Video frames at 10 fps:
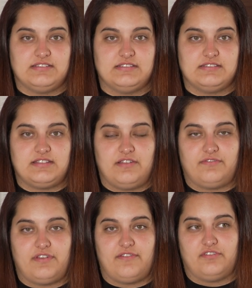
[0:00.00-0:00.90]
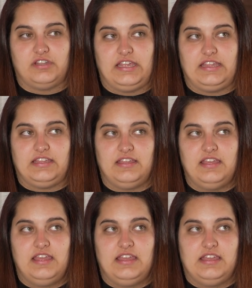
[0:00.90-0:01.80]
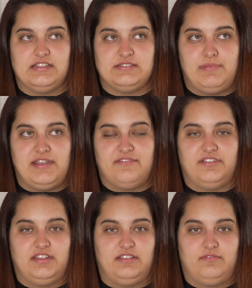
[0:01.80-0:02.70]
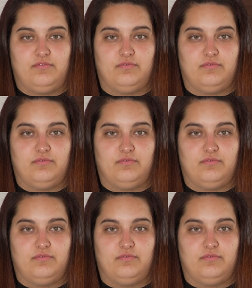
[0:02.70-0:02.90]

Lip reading: and stuff, I feel like it's benefited